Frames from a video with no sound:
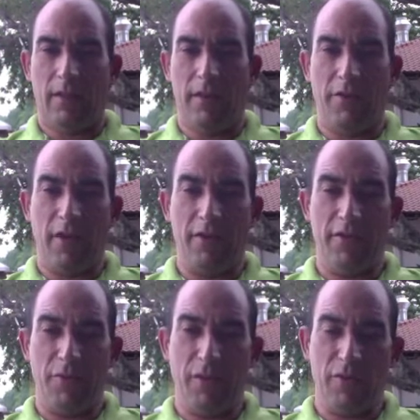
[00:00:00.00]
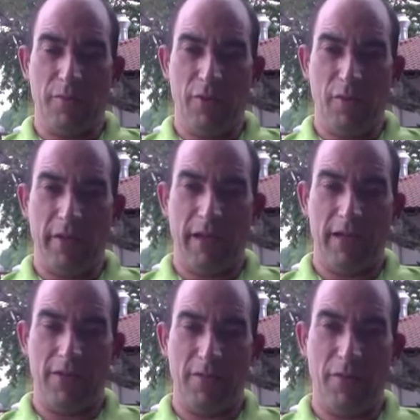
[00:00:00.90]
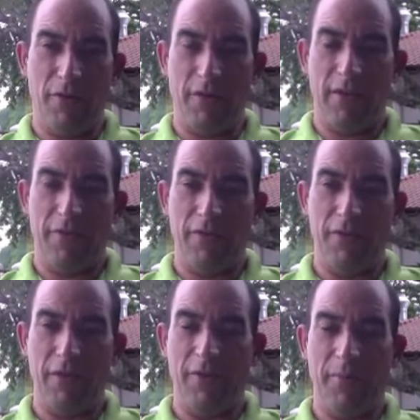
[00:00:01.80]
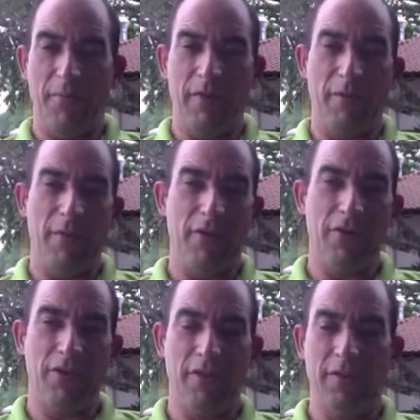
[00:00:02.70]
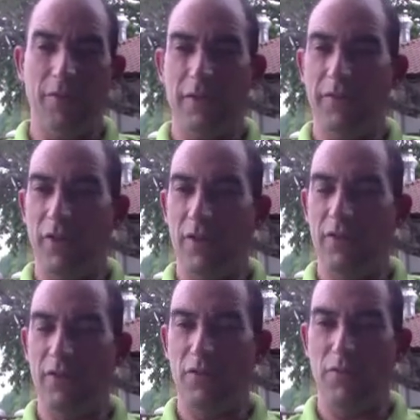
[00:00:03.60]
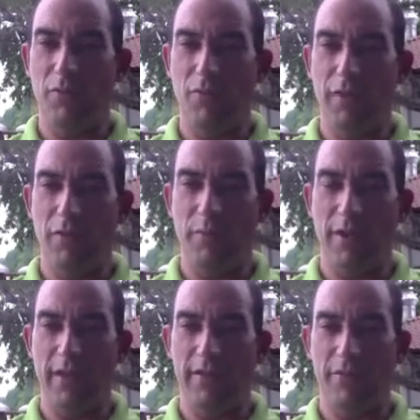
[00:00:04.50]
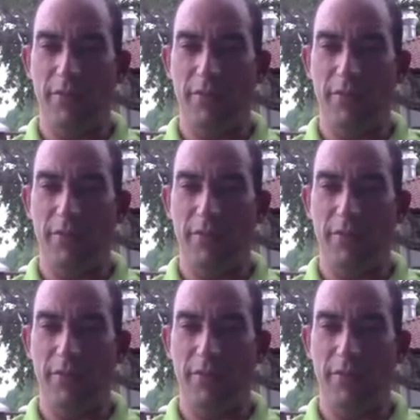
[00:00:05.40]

In regards to wheel support and mechanic support, if you do have a puncture, we've got 2 wheel bikes